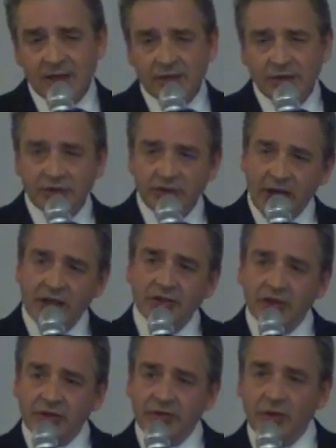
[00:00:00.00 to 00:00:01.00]
The
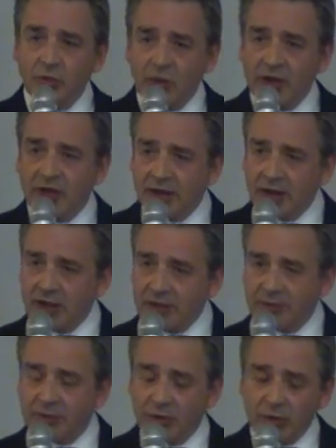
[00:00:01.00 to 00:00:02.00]
changes that we're going to
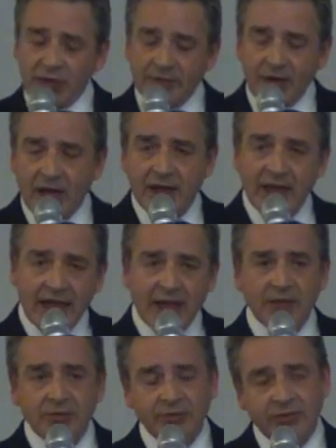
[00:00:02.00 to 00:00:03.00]
live through, if I
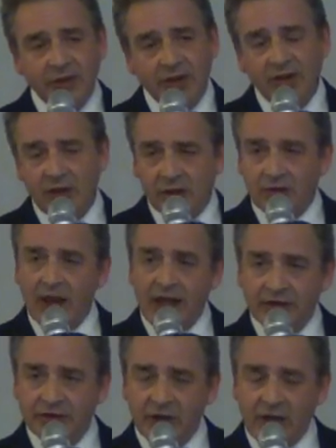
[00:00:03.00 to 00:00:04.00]
have a
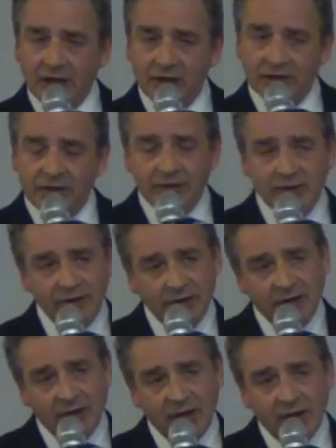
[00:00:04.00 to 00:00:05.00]
grandchild,
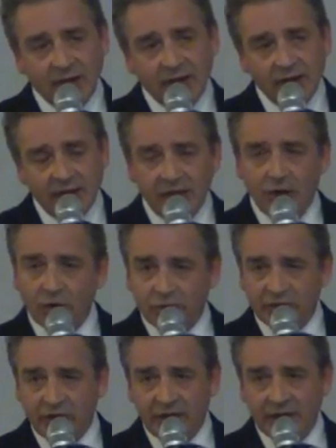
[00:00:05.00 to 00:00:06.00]
he or
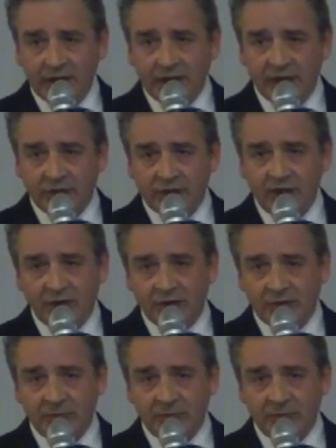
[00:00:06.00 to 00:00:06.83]
she is going to